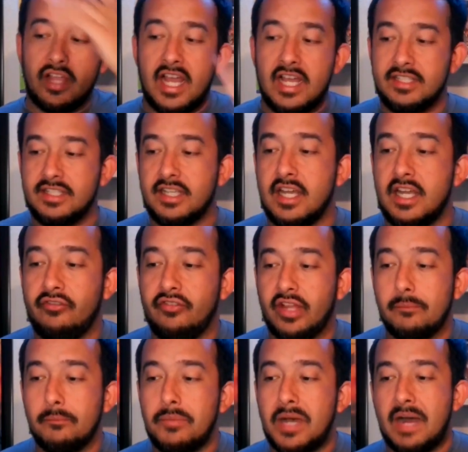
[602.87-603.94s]
guys that kind of like
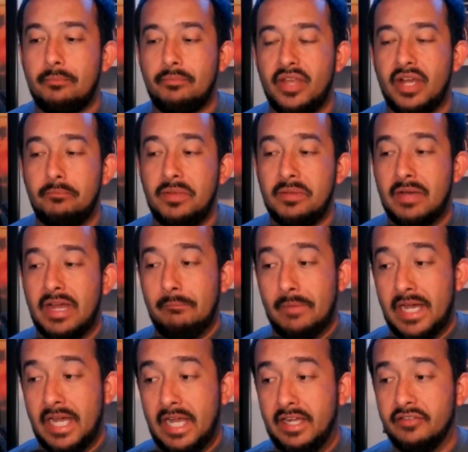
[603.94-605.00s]
popped up in my
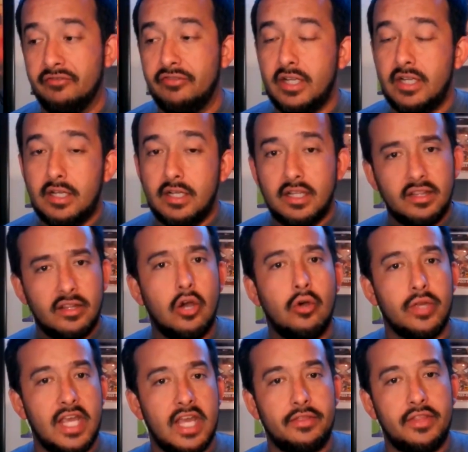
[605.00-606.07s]
mind of,
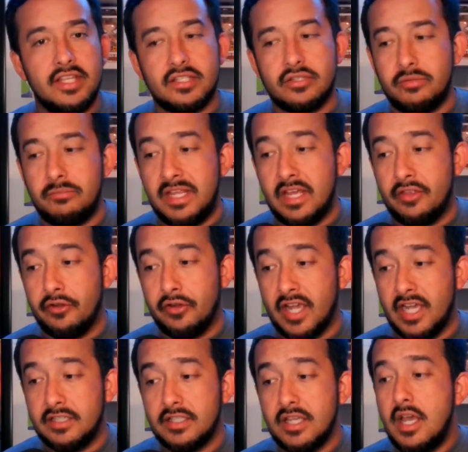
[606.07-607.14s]
oh yeah, these could be other
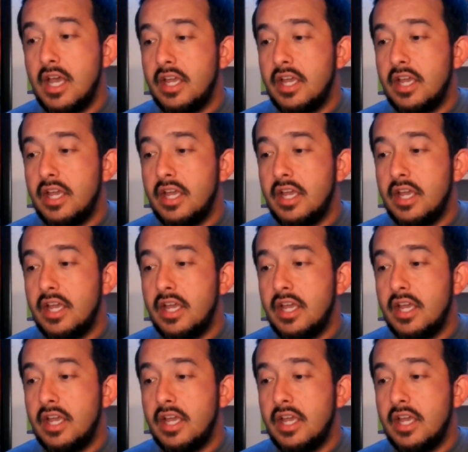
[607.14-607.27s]
guys.